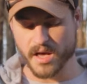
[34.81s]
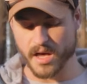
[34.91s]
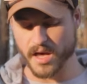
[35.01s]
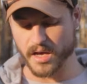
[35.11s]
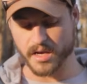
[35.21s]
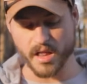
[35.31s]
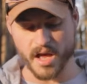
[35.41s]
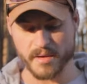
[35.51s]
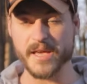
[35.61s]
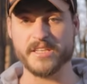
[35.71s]

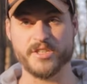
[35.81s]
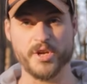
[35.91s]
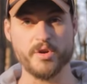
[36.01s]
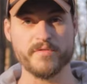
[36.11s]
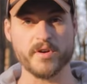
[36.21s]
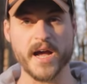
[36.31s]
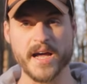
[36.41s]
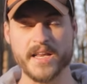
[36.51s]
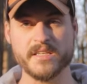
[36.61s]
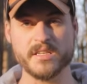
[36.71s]
Glock makes two
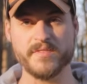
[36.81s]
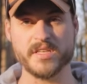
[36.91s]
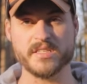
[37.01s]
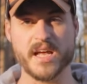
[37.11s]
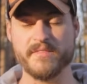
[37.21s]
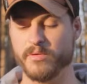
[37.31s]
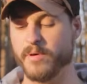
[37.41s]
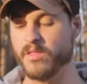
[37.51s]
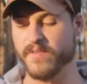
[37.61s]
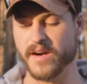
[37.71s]
varieties of this knife. They're
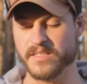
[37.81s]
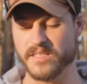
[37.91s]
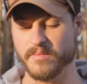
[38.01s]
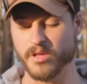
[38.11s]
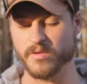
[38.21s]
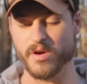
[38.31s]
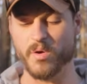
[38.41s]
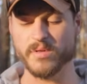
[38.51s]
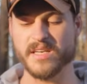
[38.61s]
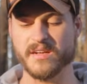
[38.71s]
both very similar. The
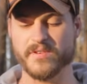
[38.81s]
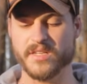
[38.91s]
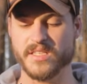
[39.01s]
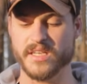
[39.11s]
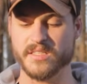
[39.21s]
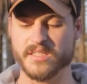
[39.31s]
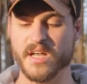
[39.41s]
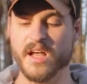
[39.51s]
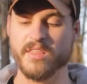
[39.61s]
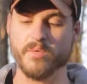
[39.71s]
only difference is
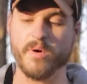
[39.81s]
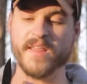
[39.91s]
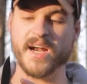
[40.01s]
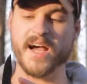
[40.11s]
the one that